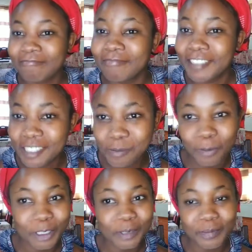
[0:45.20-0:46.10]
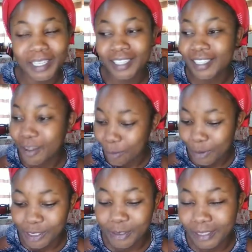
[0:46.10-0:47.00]
just watch me
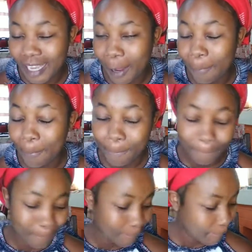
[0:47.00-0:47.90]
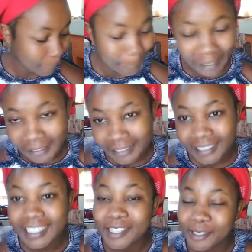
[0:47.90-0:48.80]
waste your time, but
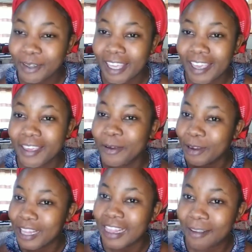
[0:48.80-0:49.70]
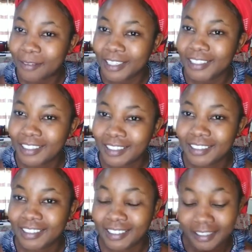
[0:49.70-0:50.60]
it's okay, you're gonna love it.
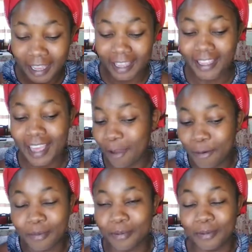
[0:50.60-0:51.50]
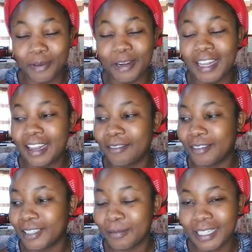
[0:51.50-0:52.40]
I hope you're gonna love
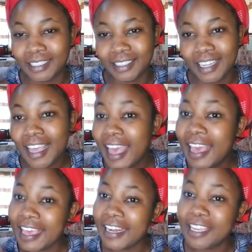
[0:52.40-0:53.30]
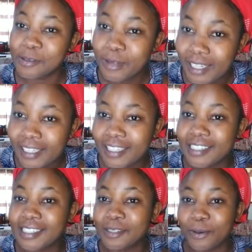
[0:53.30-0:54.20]
it, but it is what it is.
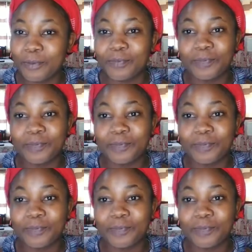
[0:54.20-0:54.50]
So